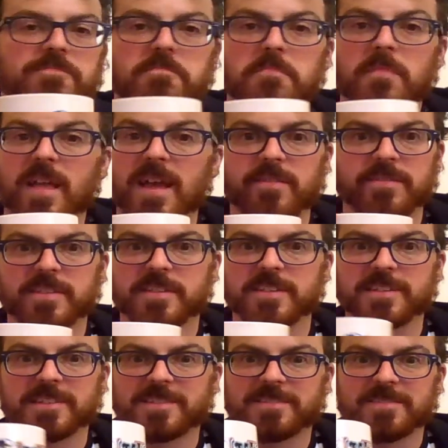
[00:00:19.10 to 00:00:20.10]

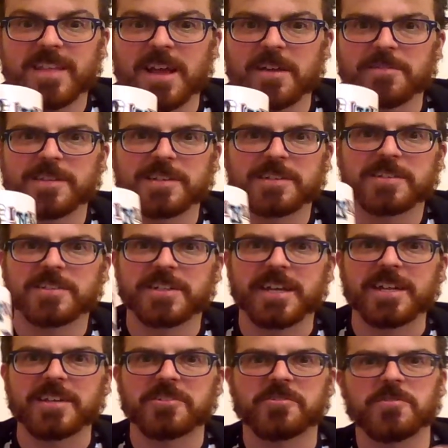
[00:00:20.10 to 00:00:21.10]
everything's
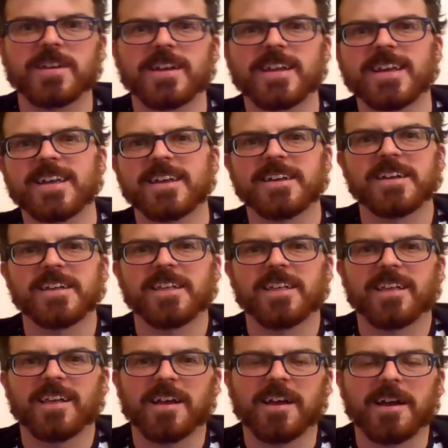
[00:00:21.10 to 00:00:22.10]
changed really.
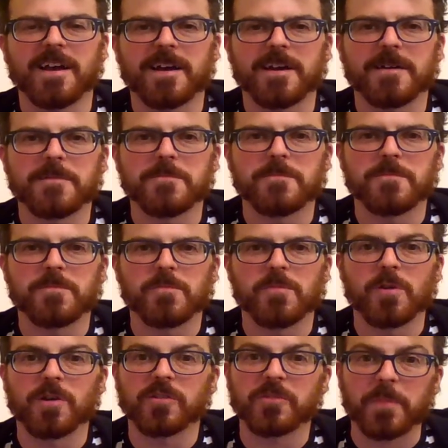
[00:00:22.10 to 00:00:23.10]
We're all
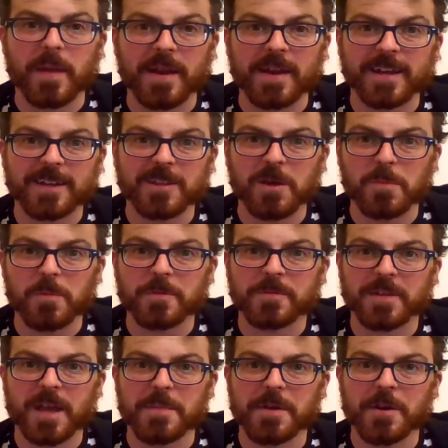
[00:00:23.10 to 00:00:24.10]
spending a lot more
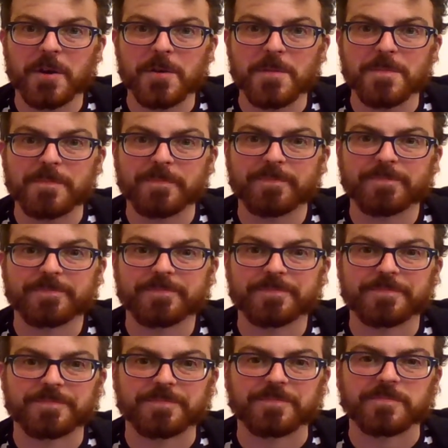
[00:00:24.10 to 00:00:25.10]
time at home,
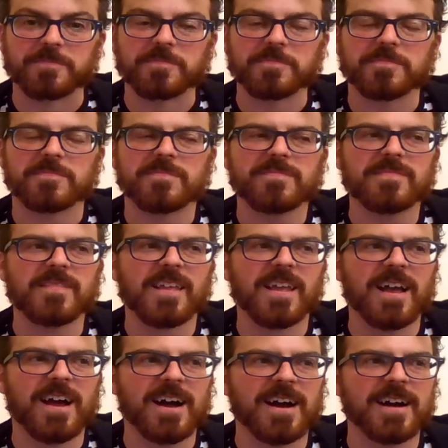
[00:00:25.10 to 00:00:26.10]

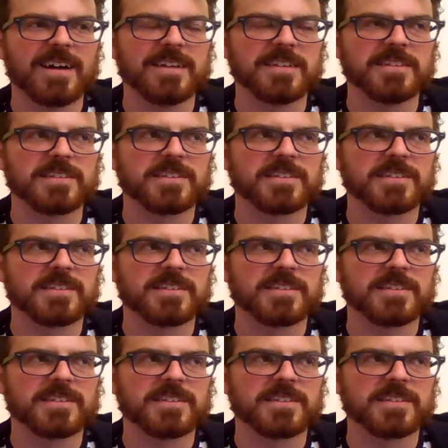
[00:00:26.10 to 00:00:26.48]
and